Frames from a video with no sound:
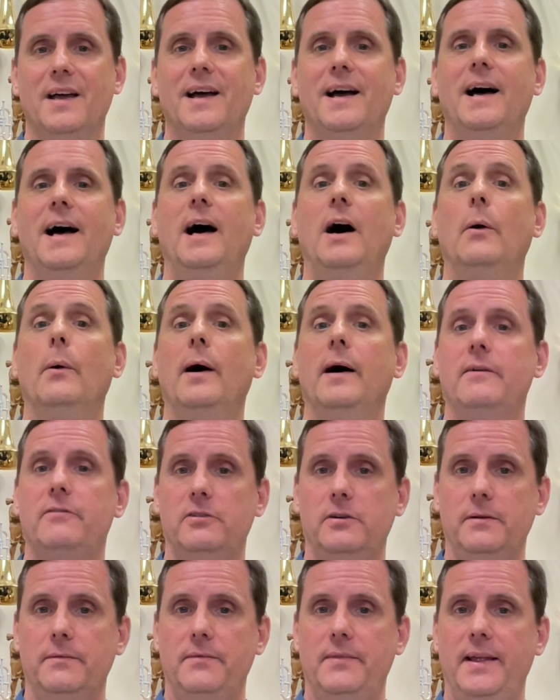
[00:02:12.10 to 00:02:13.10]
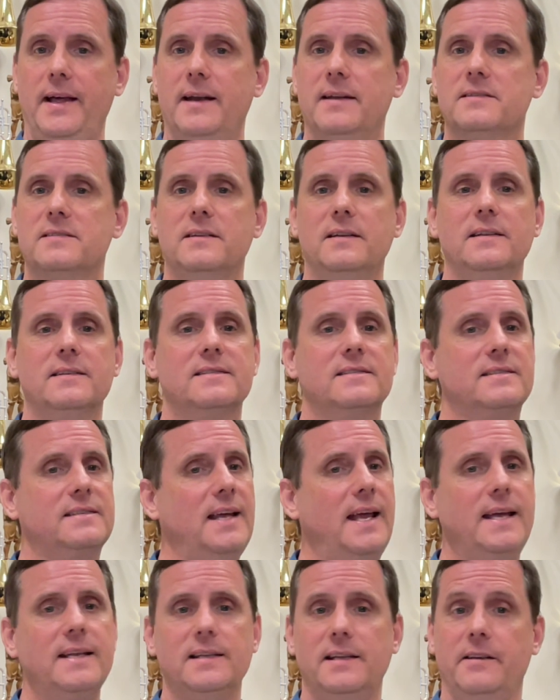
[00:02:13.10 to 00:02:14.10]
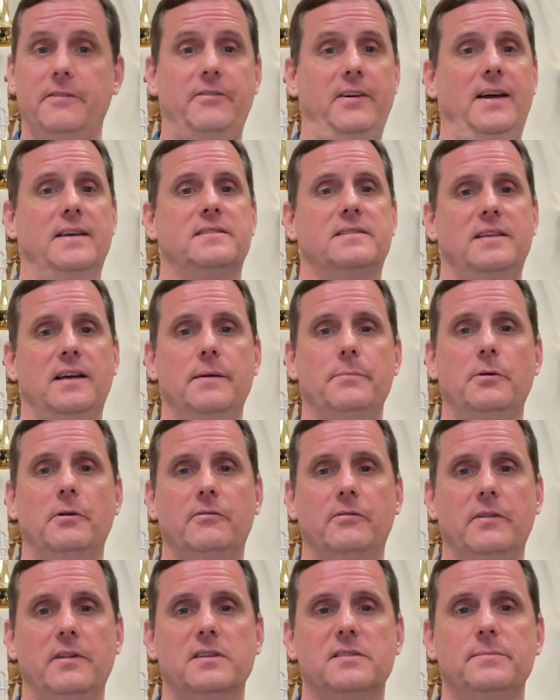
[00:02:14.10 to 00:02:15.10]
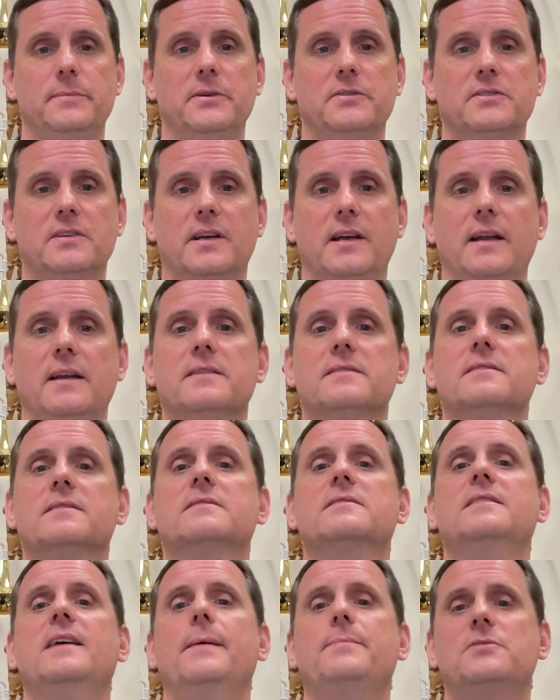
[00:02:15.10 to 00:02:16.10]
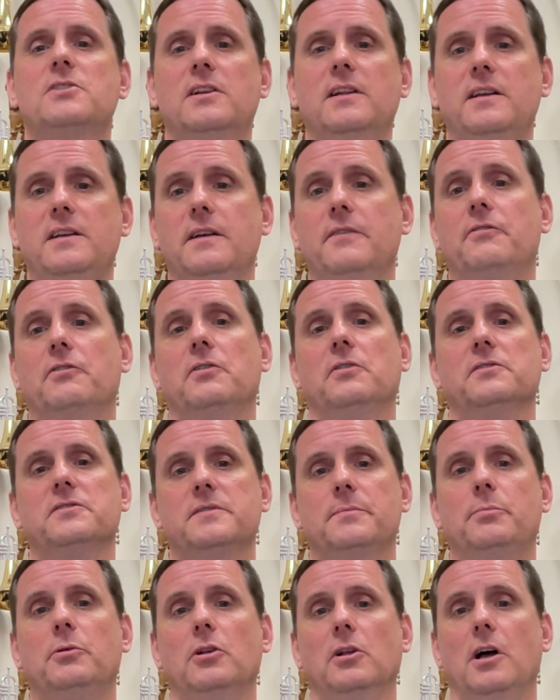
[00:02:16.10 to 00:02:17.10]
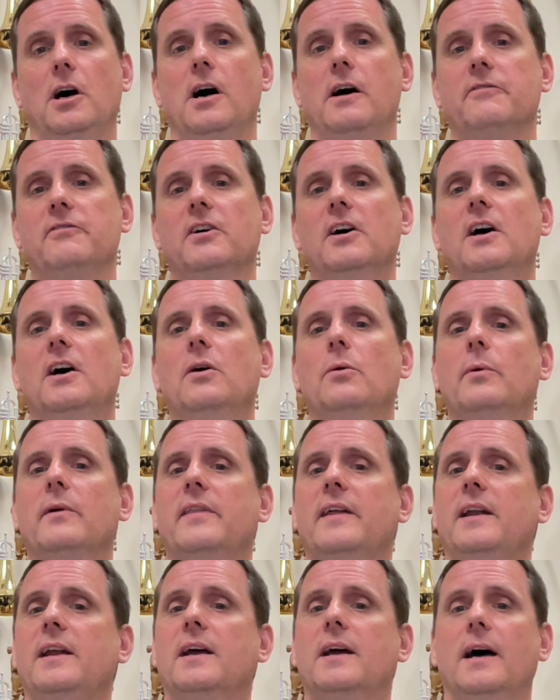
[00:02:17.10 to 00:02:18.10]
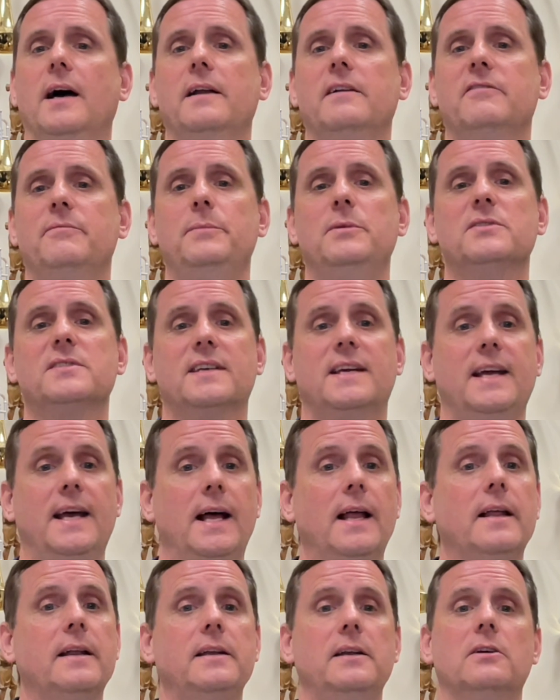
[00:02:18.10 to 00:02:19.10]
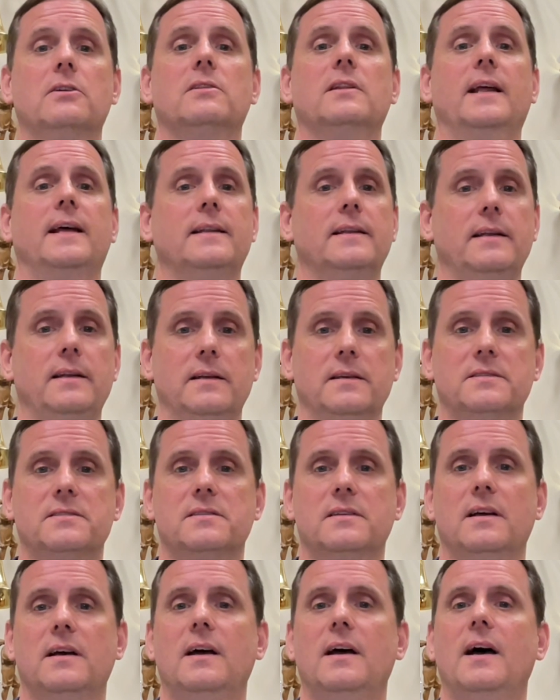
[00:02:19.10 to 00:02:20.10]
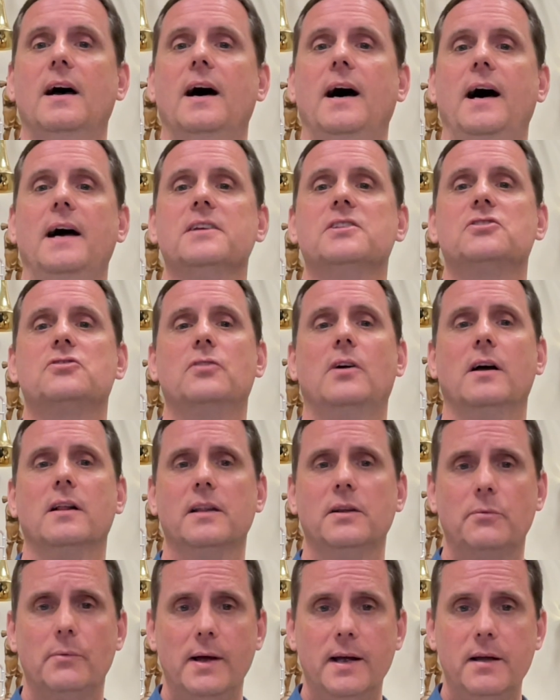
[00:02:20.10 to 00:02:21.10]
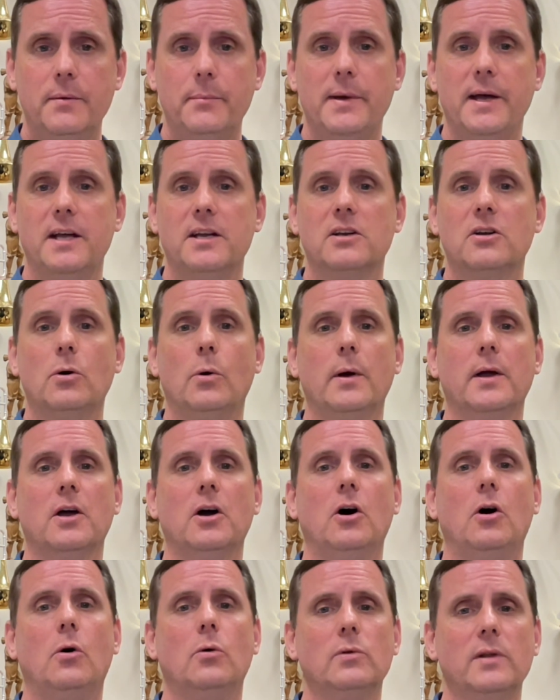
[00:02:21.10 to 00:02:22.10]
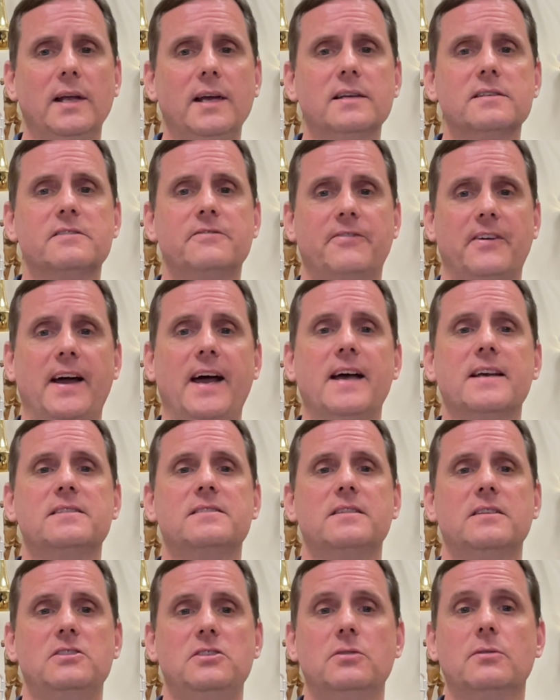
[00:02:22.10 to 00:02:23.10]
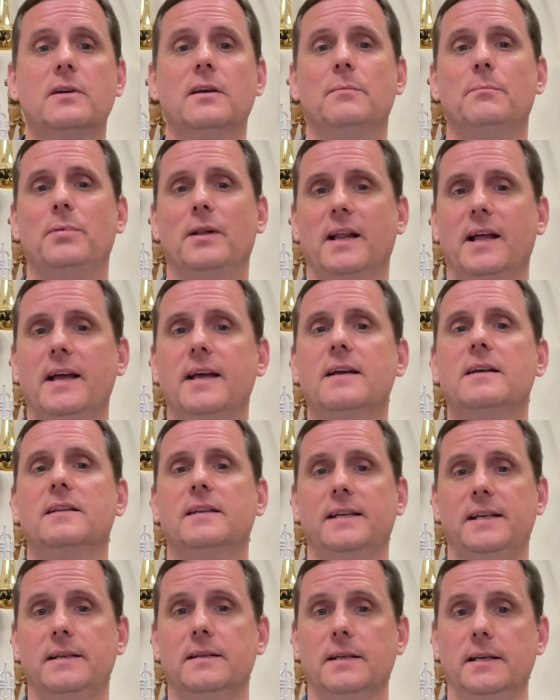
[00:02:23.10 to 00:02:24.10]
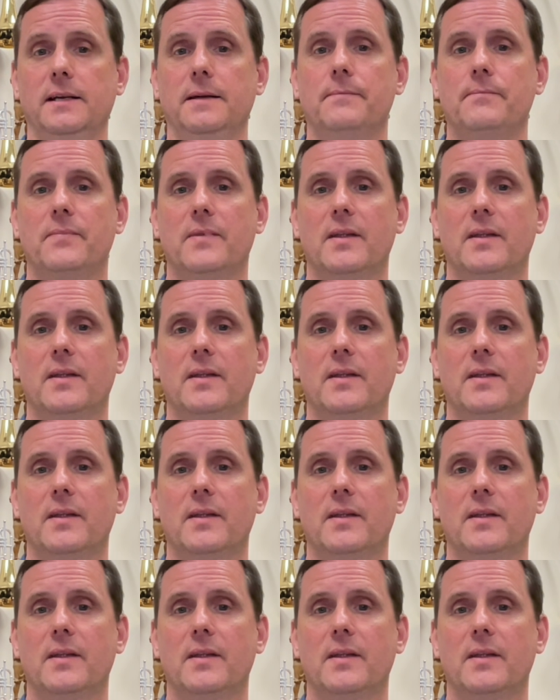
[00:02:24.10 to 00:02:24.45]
However, that is an insanely fast tempo for this music and is exceptionally difficult to pull off with any kind of musicality or cleanliness. I strongly recommend going only as fast as you can play cleanly.